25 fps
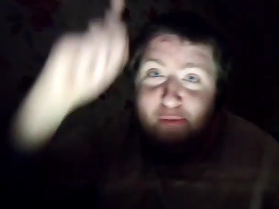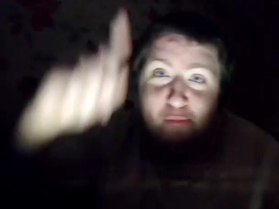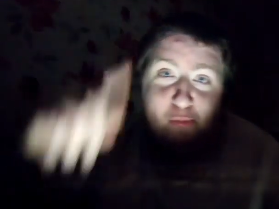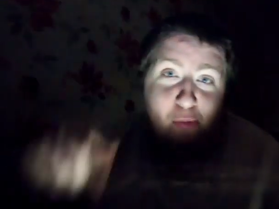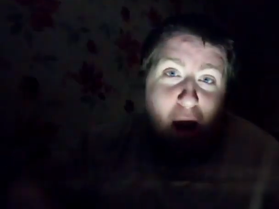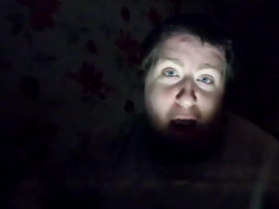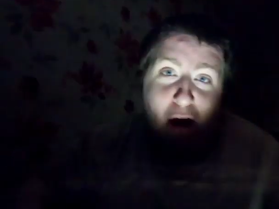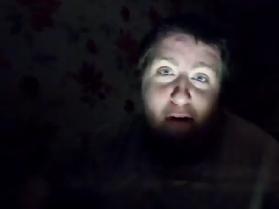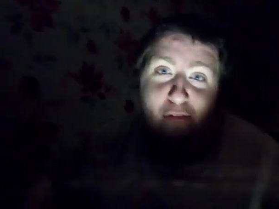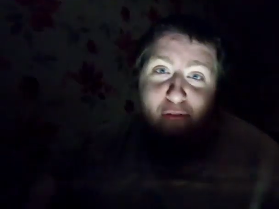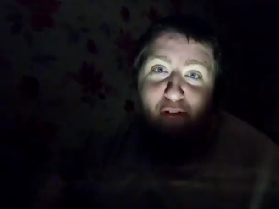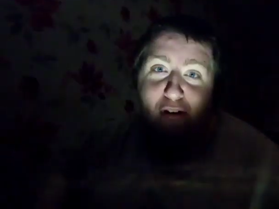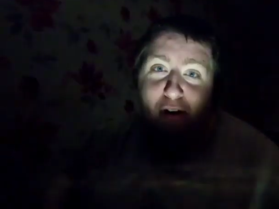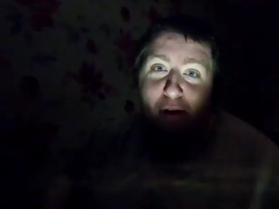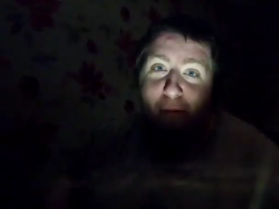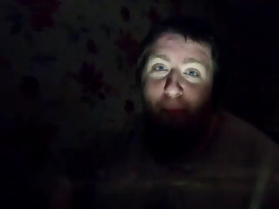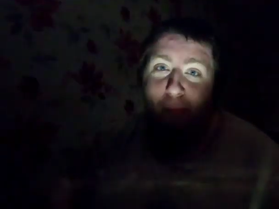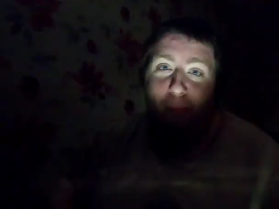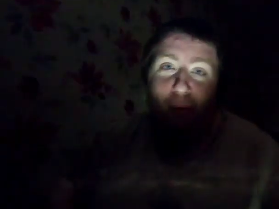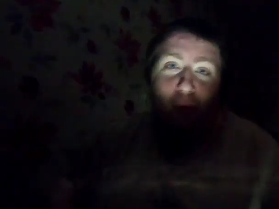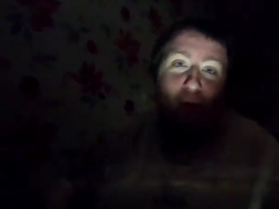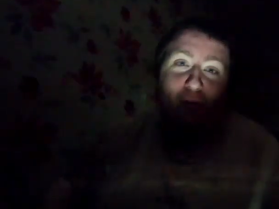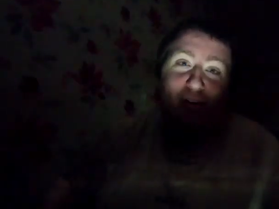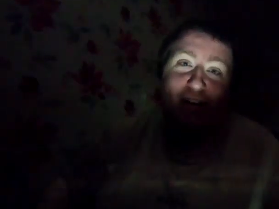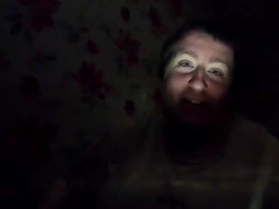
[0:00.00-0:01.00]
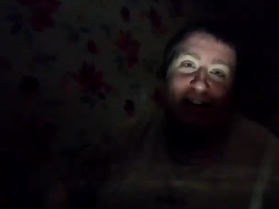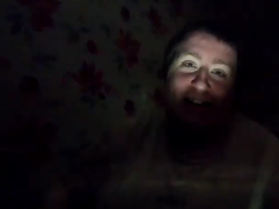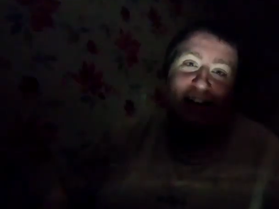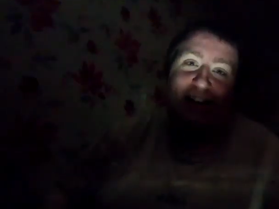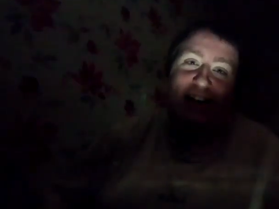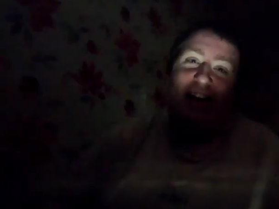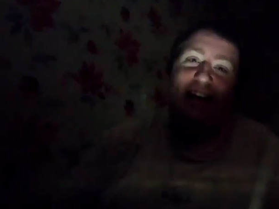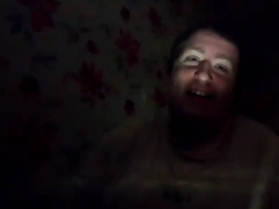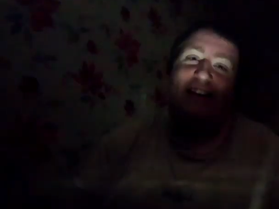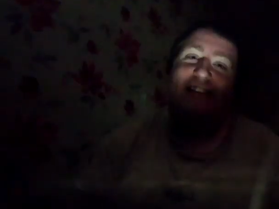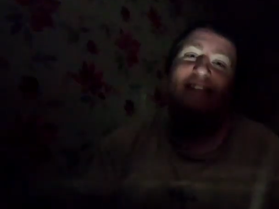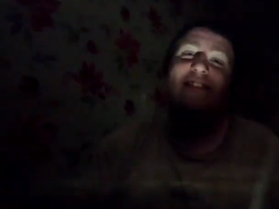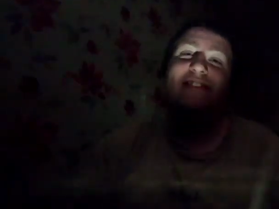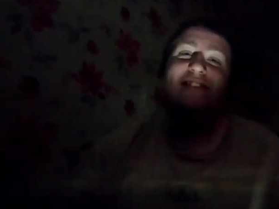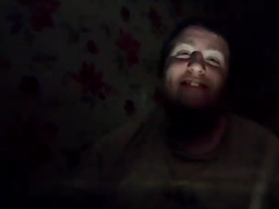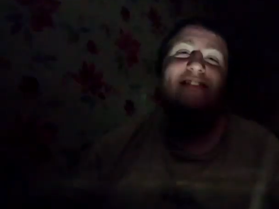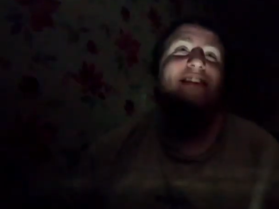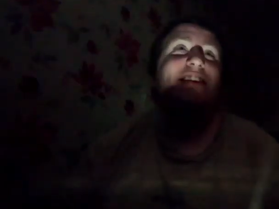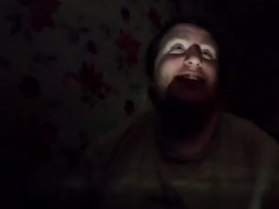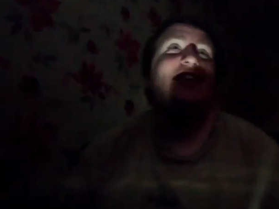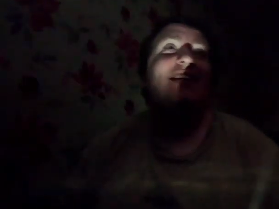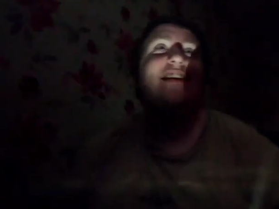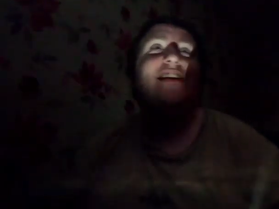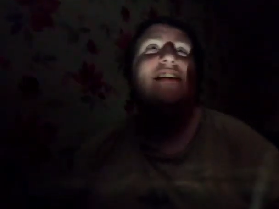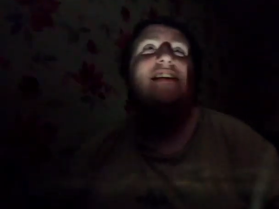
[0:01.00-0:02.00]
whatever the point is.
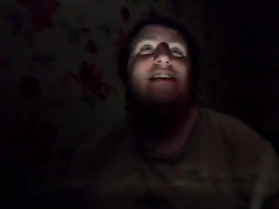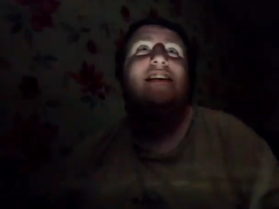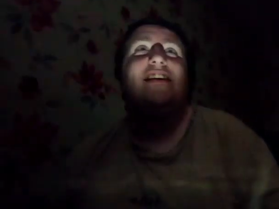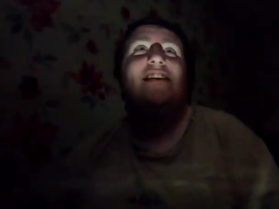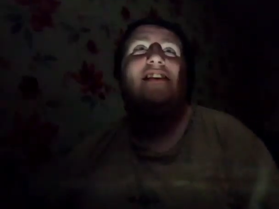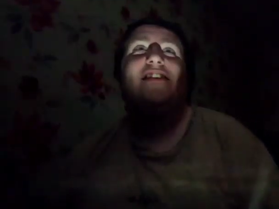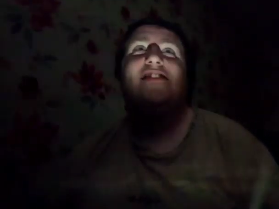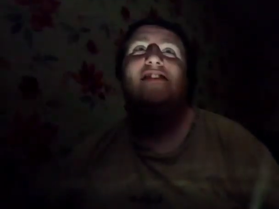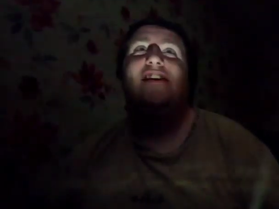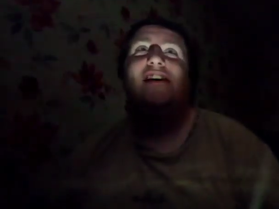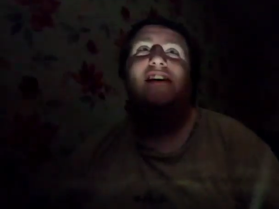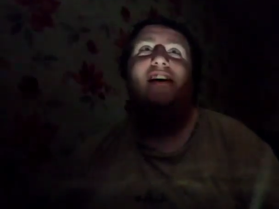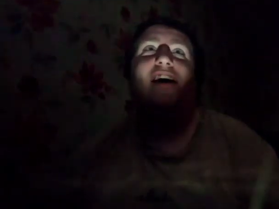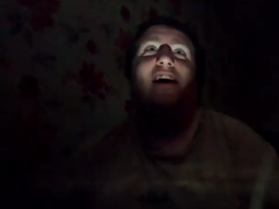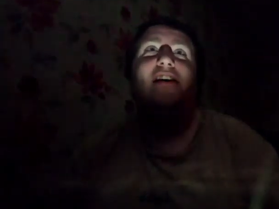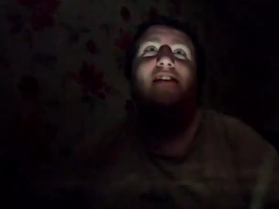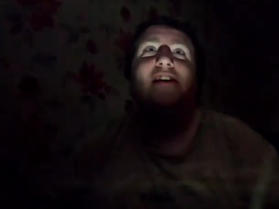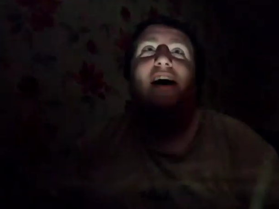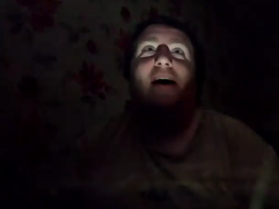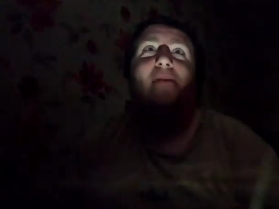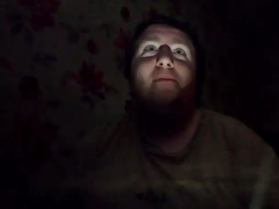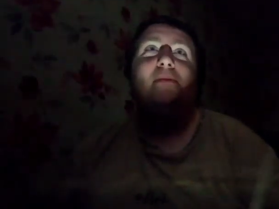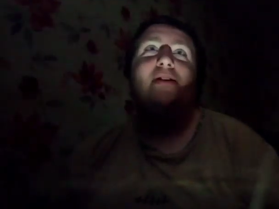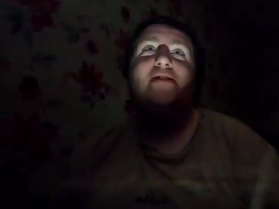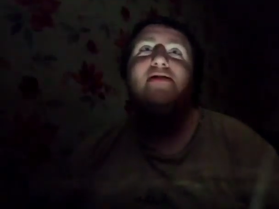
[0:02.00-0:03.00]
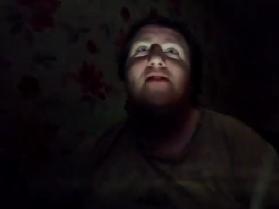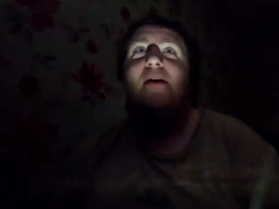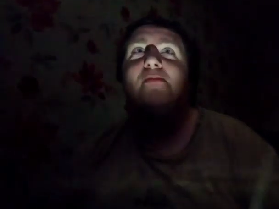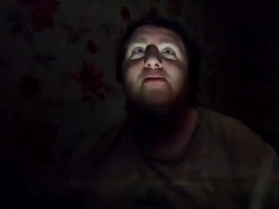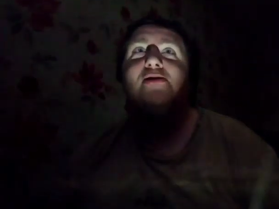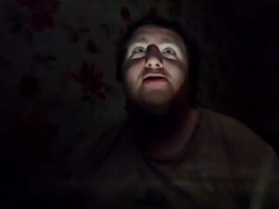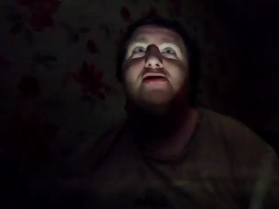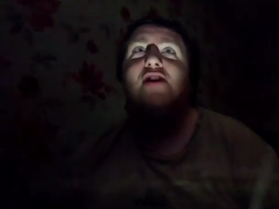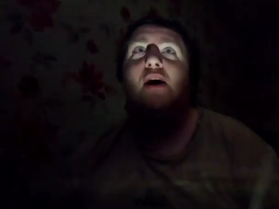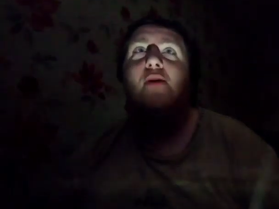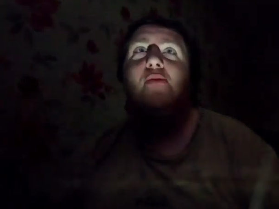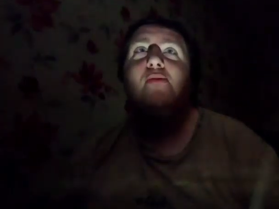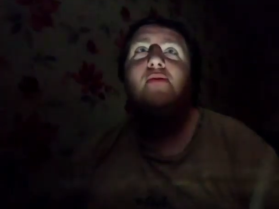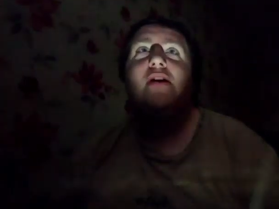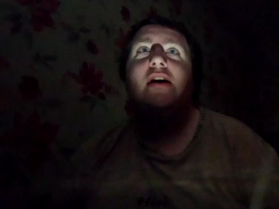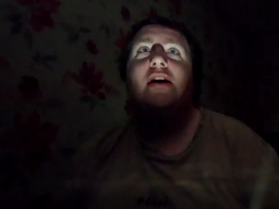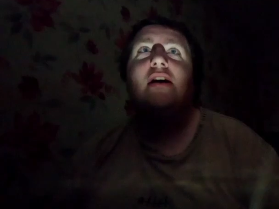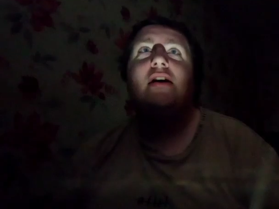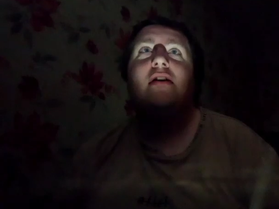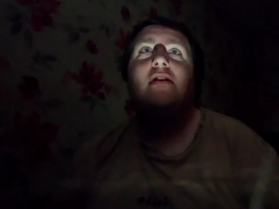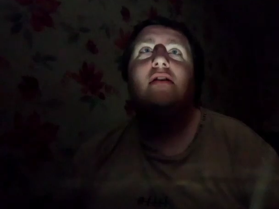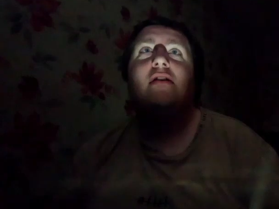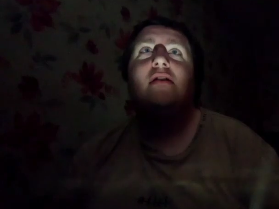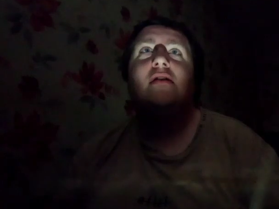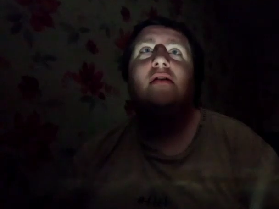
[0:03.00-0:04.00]
Sorry, I'm
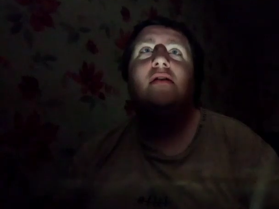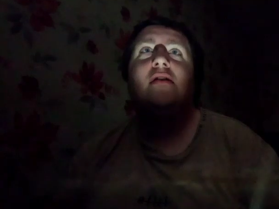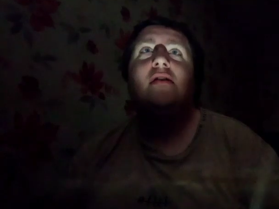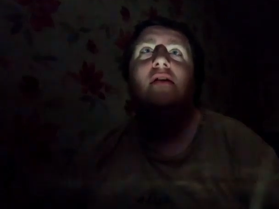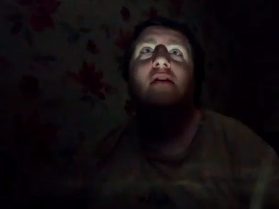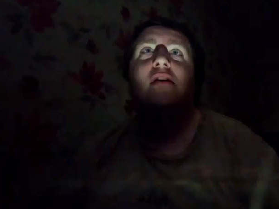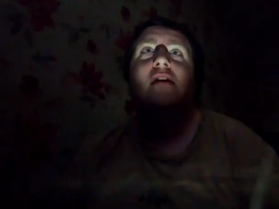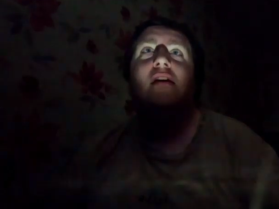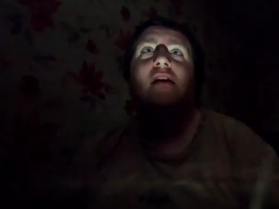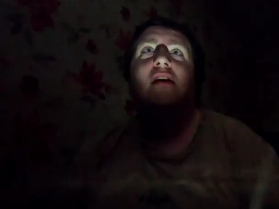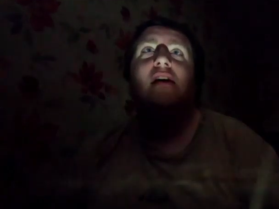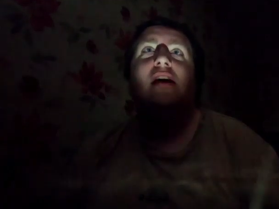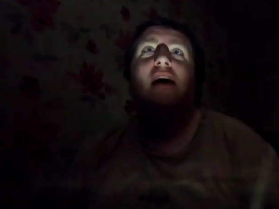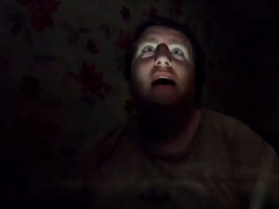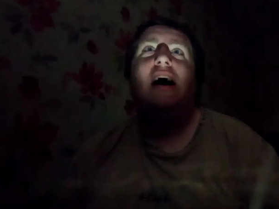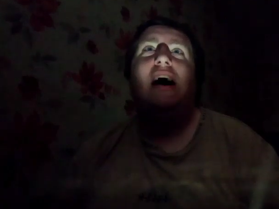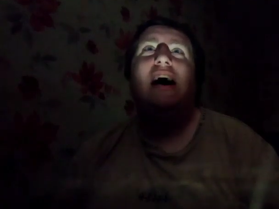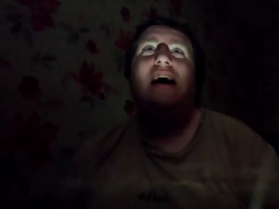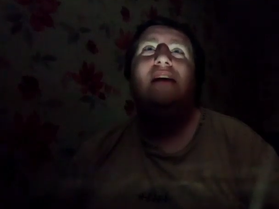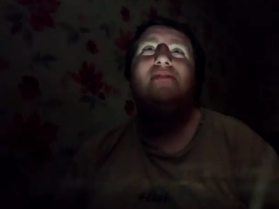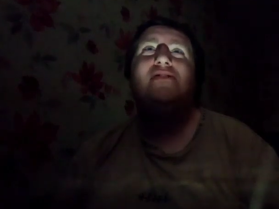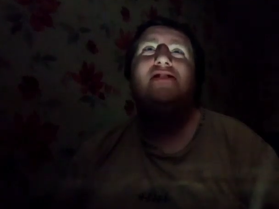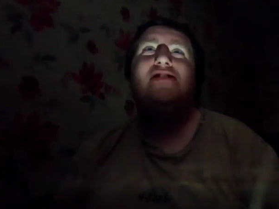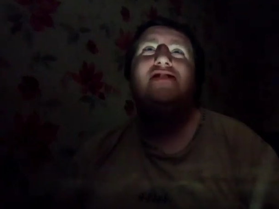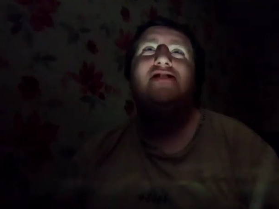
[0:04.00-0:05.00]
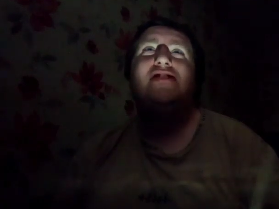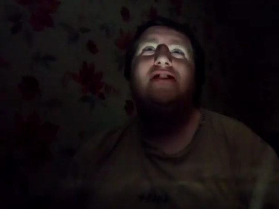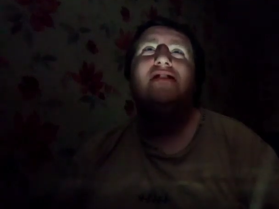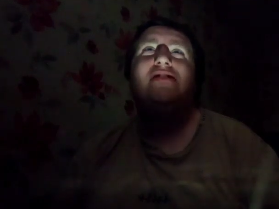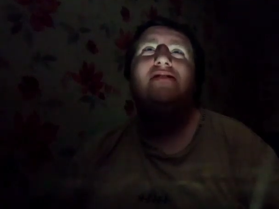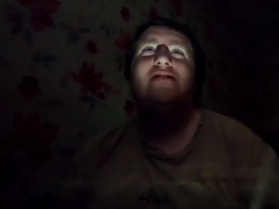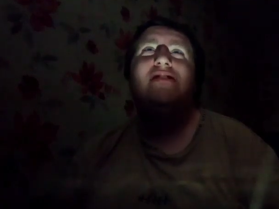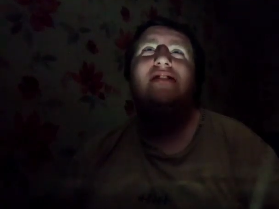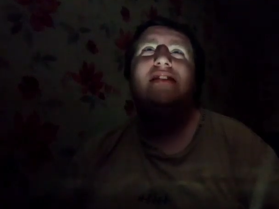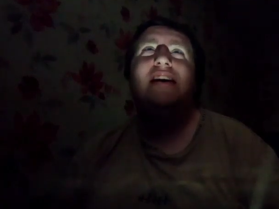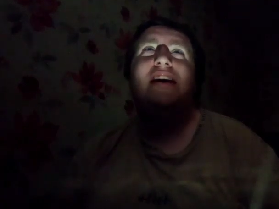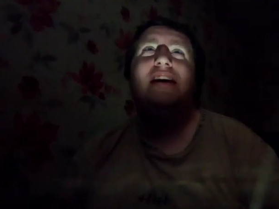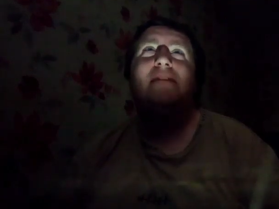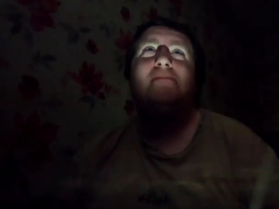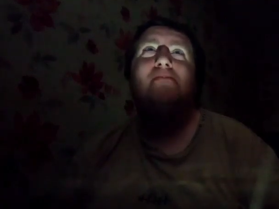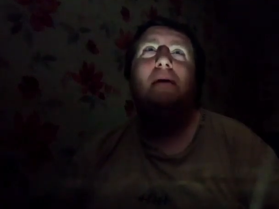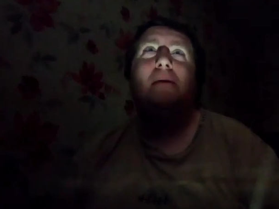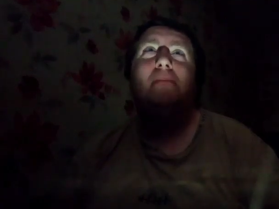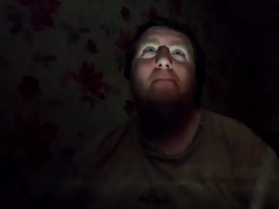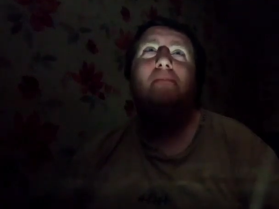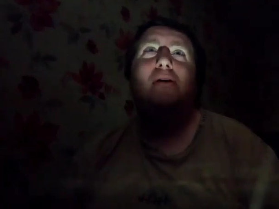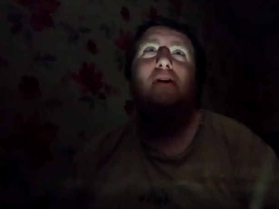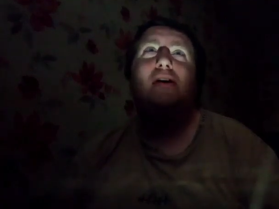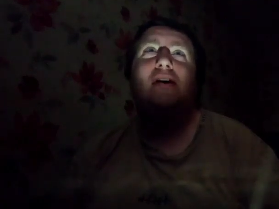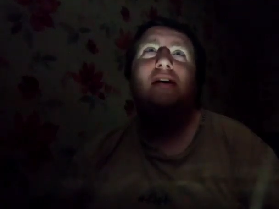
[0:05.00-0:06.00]
joking. I'm joking, my
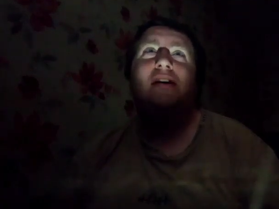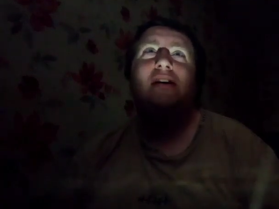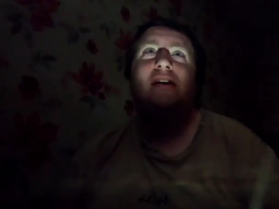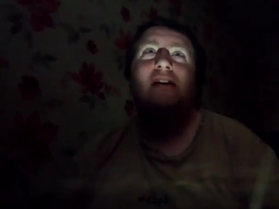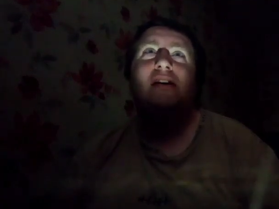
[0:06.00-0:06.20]
boy.